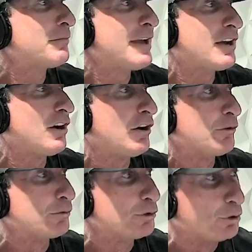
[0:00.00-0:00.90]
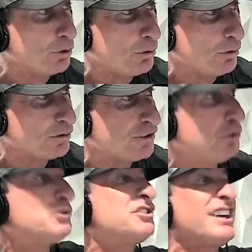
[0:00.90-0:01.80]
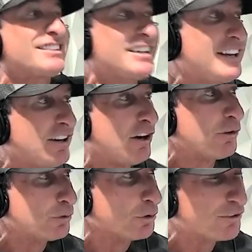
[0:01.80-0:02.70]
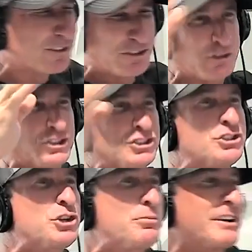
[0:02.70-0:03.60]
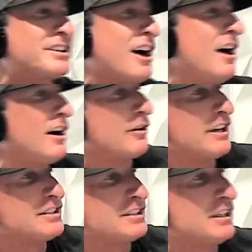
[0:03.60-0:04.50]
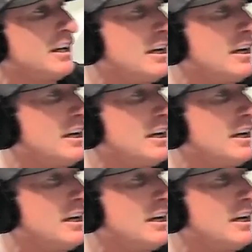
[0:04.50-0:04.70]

to make all the rules. You dictate all the rules. There's no stupid Congress.